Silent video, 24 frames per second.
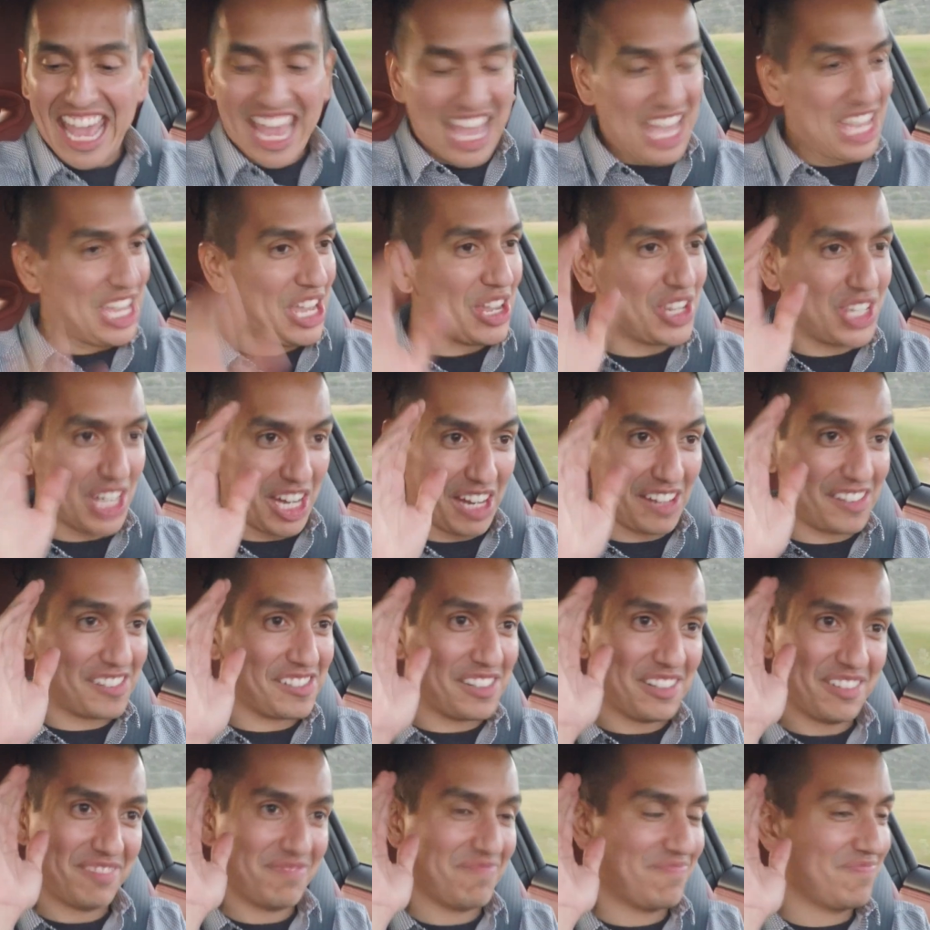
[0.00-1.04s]
You
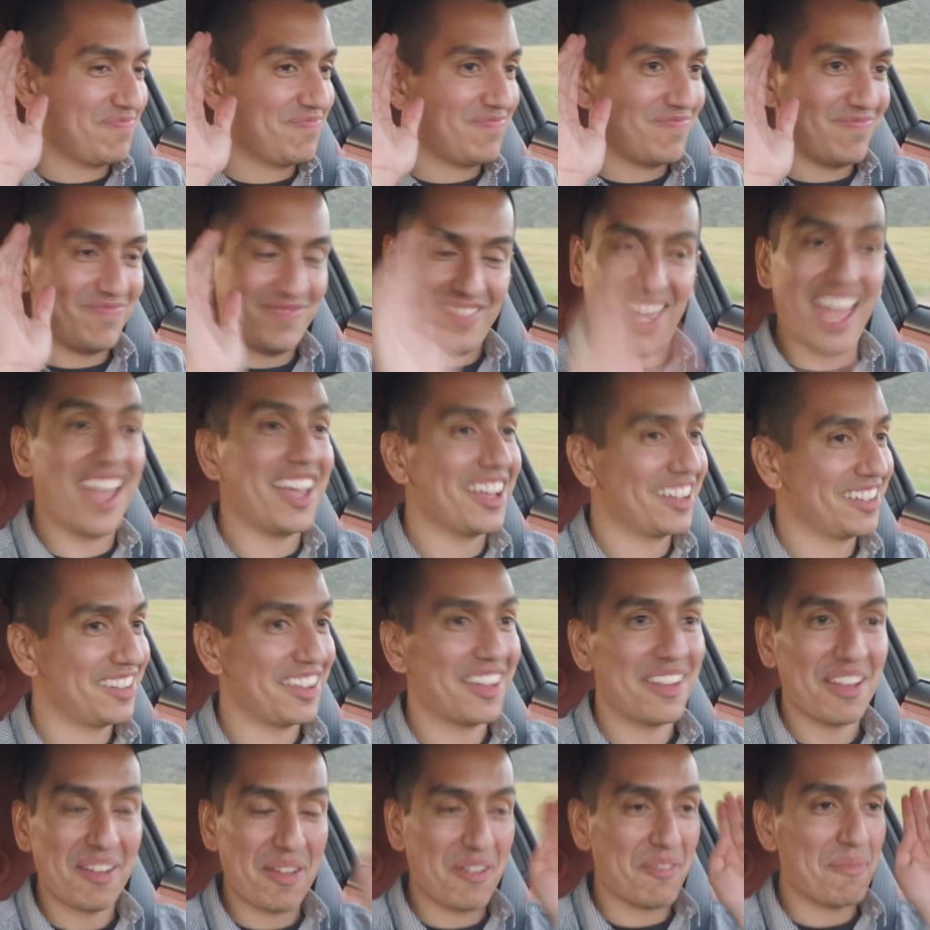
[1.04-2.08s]
just
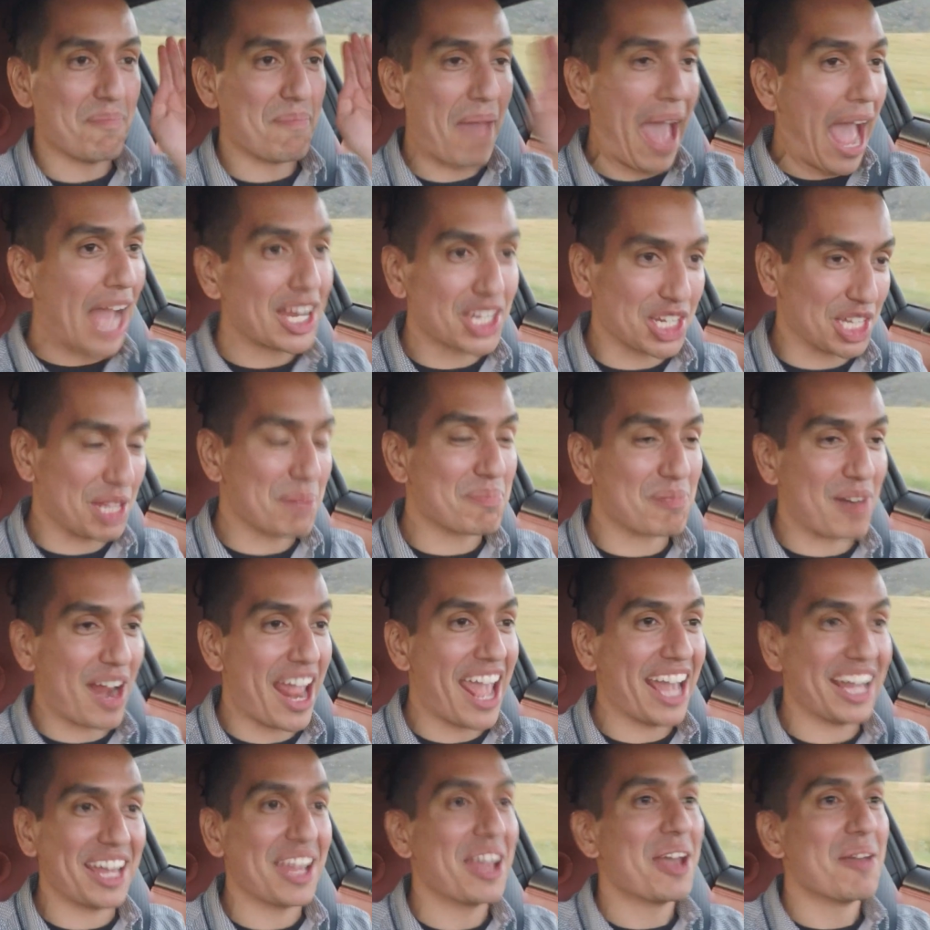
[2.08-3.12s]
mash the
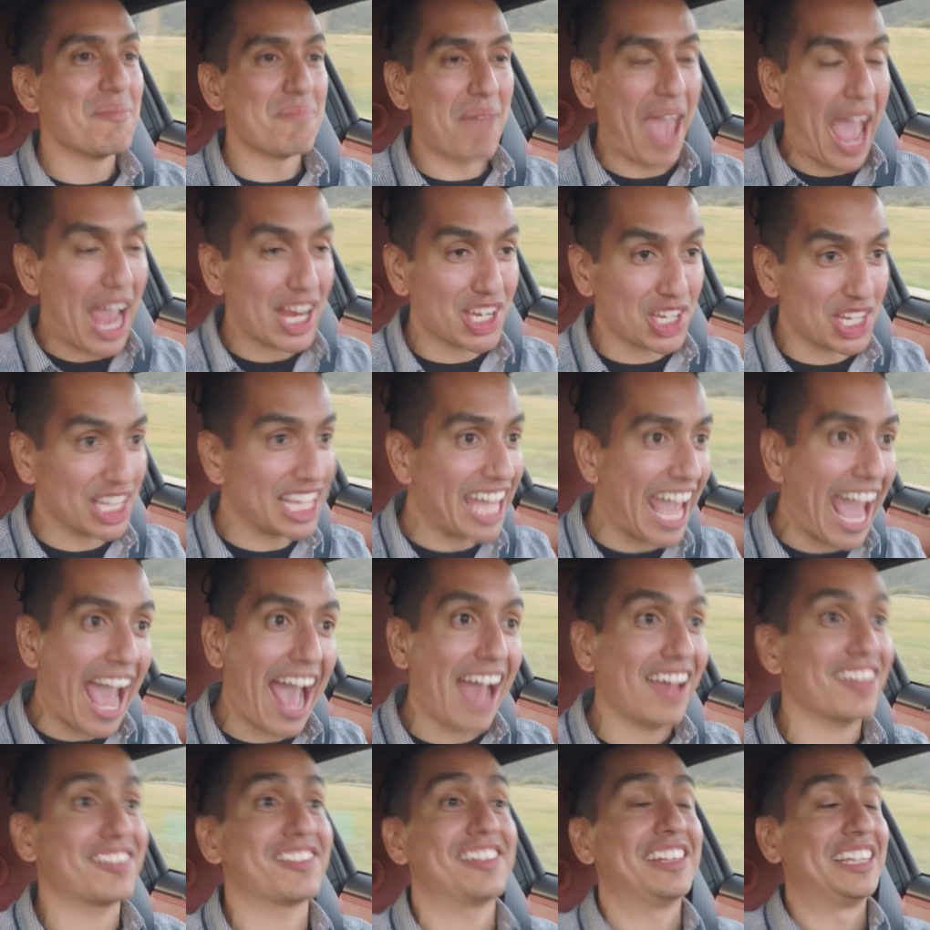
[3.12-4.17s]
brake, mash the
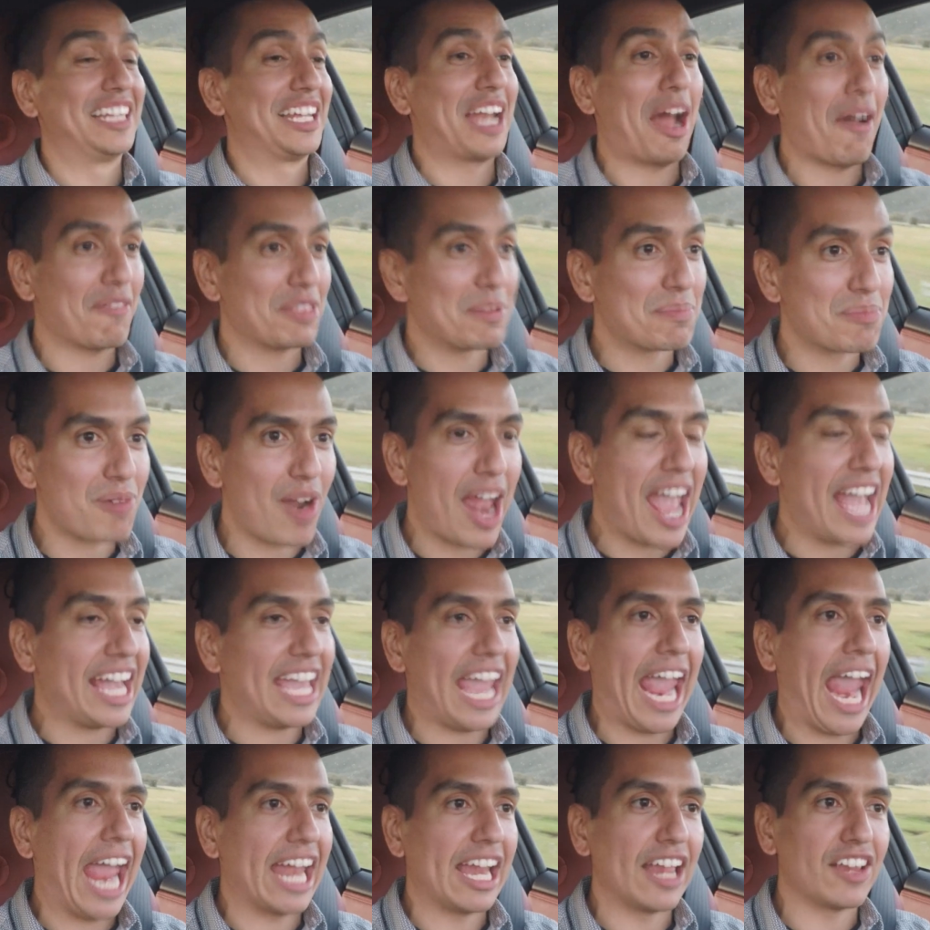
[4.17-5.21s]
gas, let off the brake,
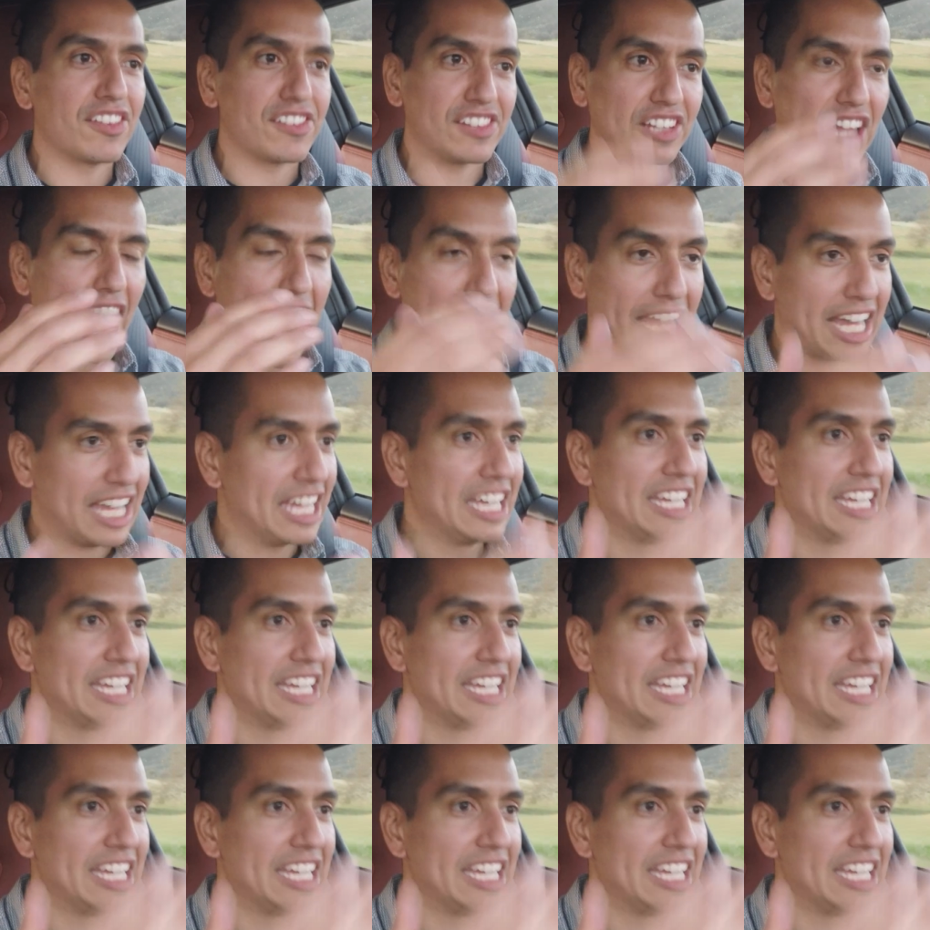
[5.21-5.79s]
and it's like